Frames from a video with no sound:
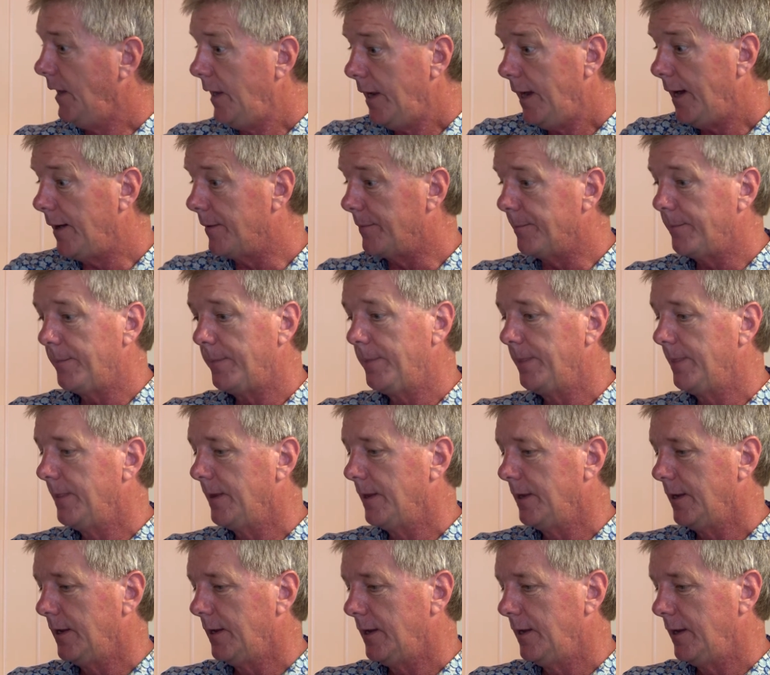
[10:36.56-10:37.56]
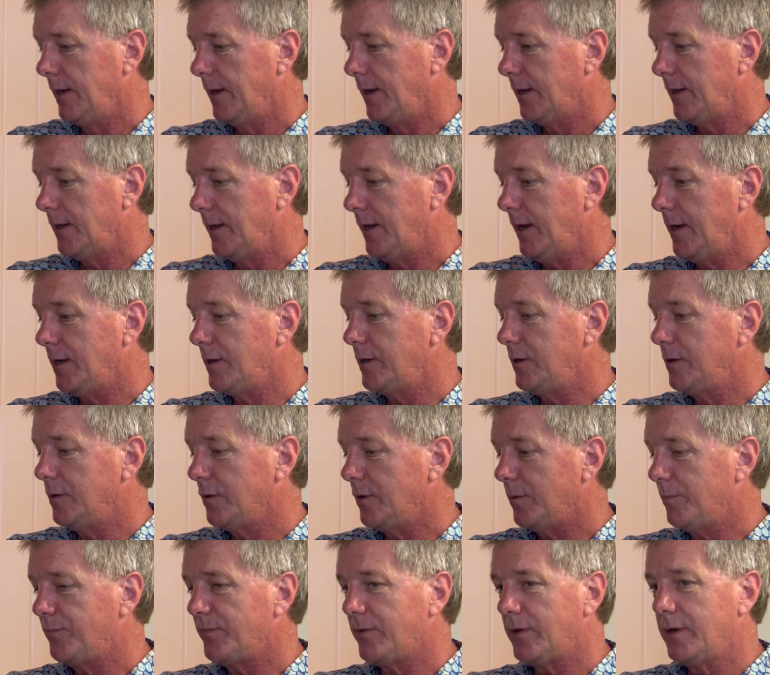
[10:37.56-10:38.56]
Yeah. And again,
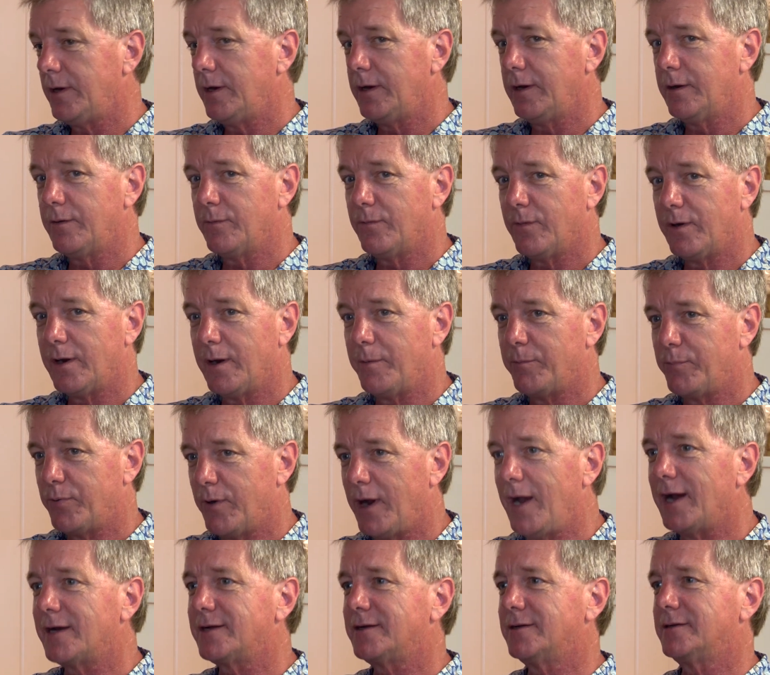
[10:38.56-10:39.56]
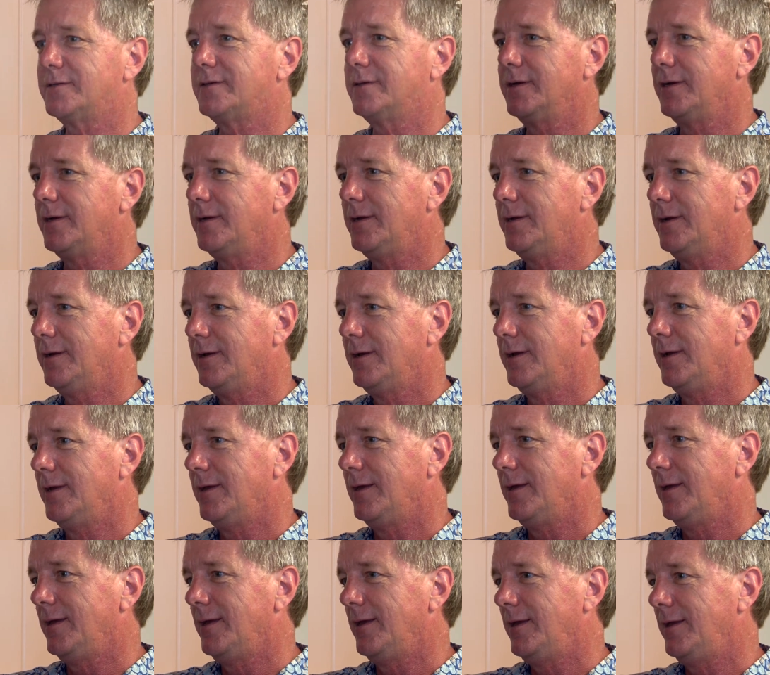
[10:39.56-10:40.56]
hopefully what I'm practicing
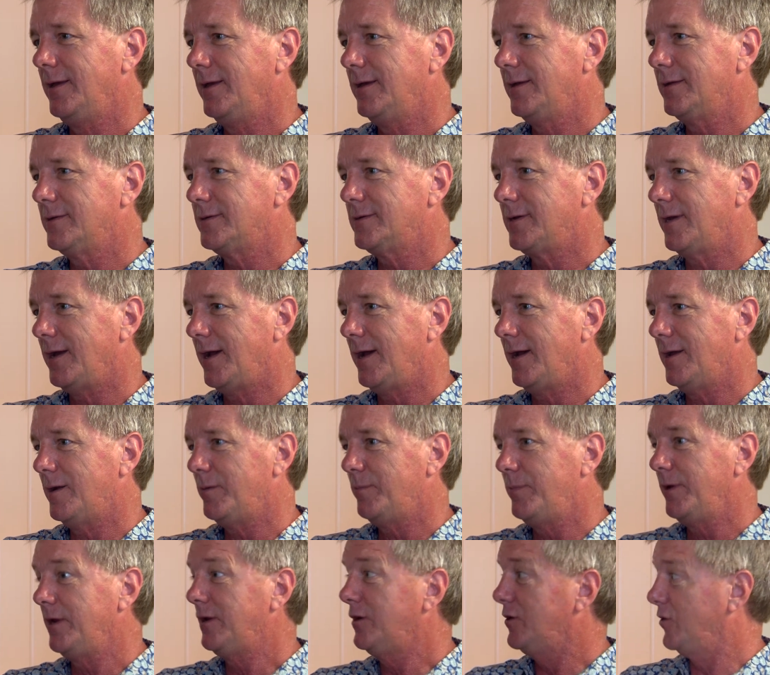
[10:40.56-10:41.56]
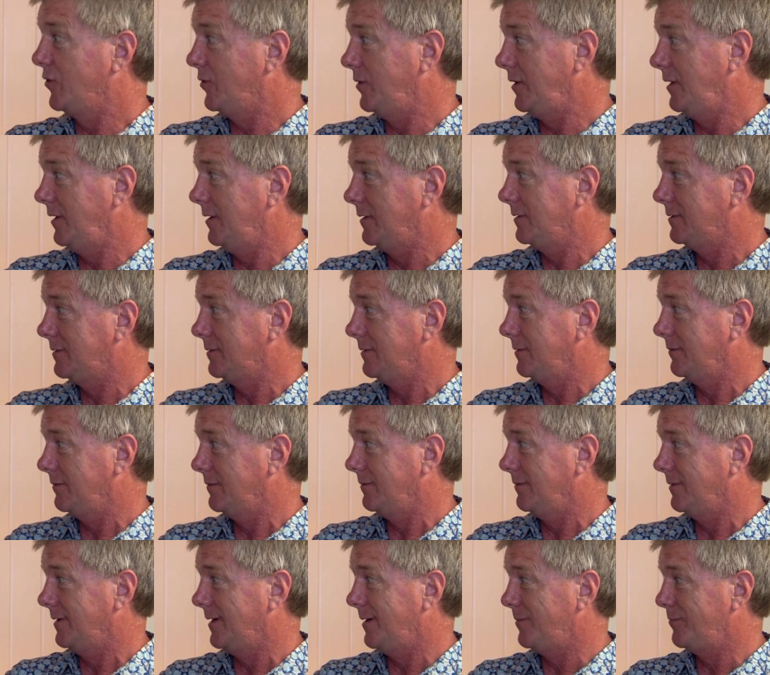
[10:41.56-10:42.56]
is how to be curious.
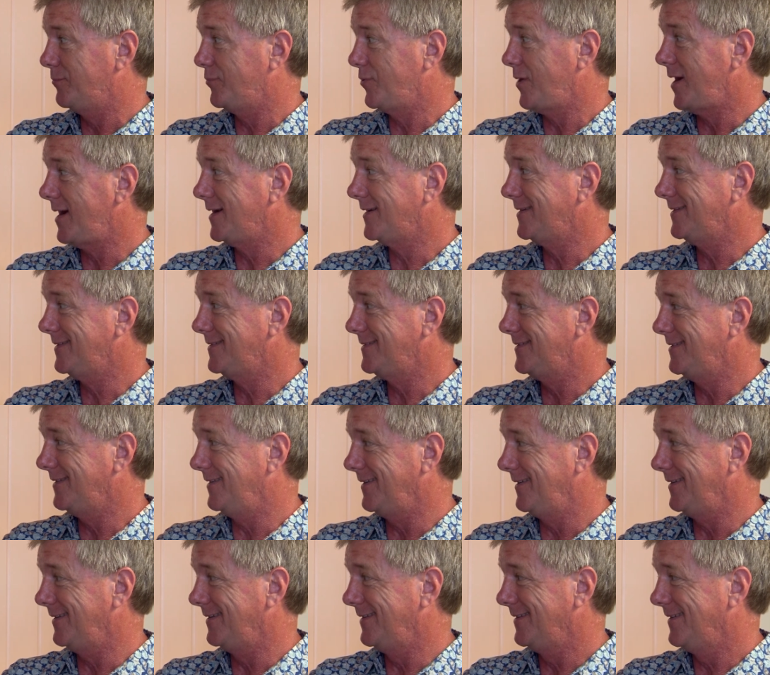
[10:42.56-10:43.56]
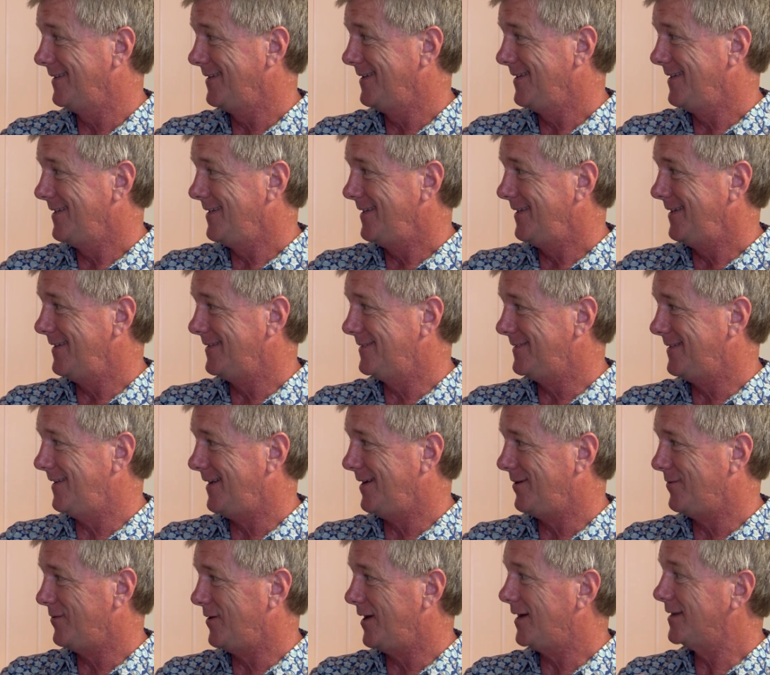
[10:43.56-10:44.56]
What I'm practicing is
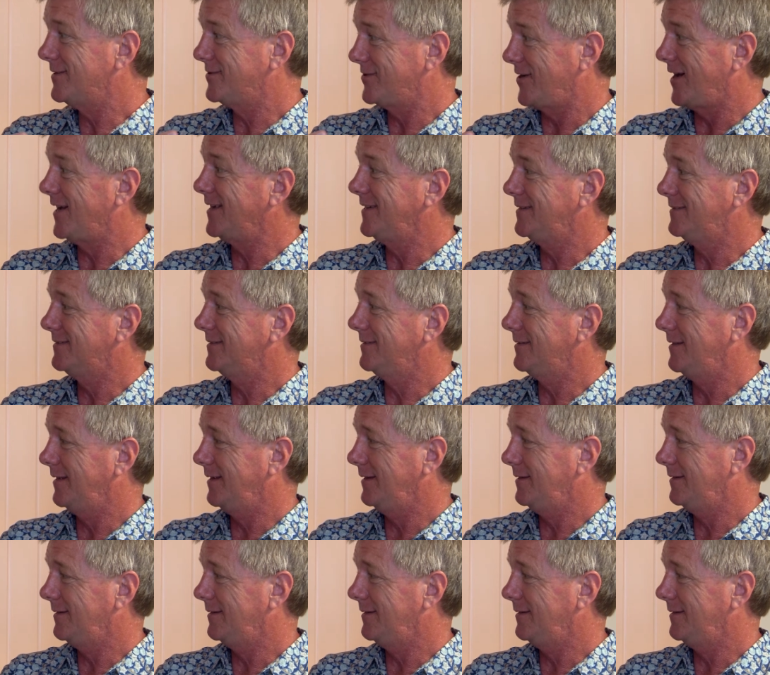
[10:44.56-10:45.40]
how not to isolate.